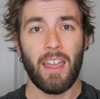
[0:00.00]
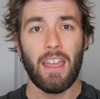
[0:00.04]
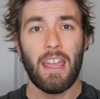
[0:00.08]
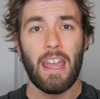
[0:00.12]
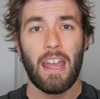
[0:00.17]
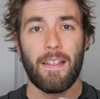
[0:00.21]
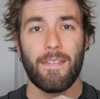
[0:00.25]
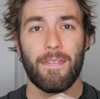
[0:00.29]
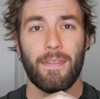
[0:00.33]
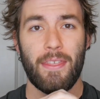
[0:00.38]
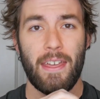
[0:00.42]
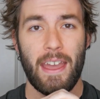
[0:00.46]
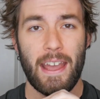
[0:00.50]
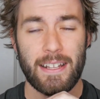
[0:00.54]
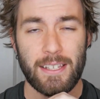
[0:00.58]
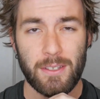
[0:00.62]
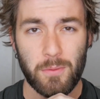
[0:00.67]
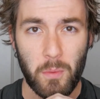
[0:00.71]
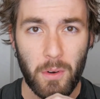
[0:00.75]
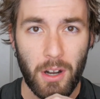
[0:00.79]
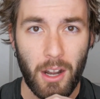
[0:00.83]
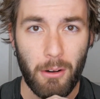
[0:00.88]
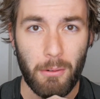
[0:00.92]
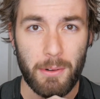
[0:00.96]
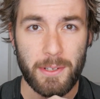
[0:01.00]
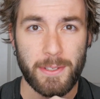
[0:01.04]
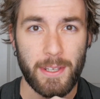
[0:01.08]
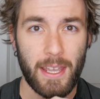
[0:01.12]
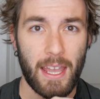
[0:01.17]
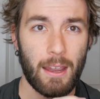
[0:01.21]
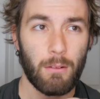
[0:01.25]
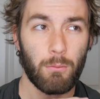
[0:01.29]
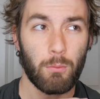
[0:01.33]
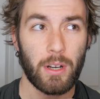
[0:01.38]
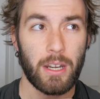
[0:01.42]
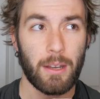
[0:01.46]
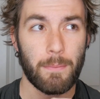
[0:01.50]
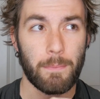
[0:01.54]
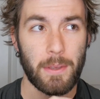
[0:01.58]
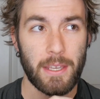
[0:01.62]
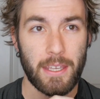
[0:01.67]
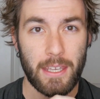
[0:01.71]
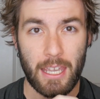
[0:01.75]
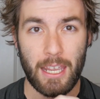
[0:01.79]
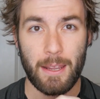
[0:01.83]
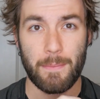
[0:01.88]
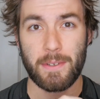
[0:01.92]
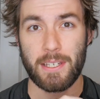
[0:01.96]
And that's where I was at when it
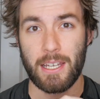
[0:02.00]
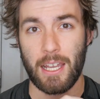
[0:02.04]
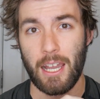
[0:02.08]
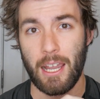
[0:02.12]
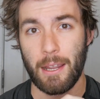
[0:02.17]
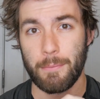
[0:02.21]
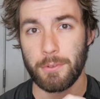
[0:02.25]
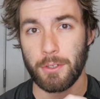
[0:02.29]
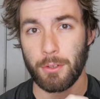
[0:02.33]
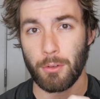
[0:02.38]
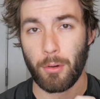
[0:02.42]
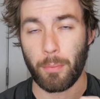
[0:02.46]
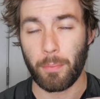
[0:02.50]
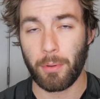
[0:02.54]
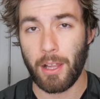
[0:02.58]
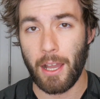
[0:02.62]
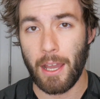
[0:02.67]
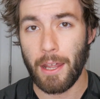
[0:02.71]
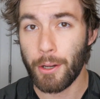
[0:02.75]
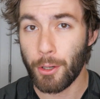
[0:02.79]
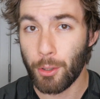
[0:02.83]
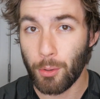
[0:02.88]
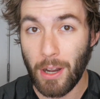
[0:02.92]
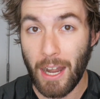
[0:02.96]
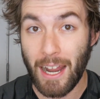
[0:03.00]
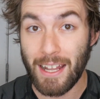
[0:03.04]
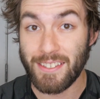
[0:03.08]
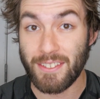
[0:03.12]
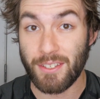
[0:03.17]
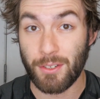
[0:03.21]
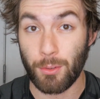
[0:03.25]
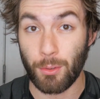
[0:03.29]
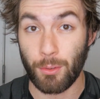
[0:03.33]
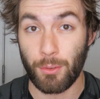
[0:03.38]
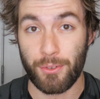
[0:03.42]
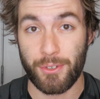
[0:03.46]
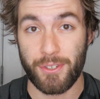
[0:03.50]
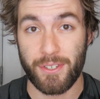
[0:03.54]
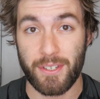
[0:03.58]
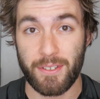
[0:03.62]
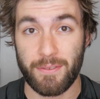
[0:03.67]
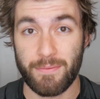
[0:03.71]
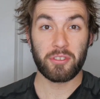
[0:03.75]
became time to apply to grad schools.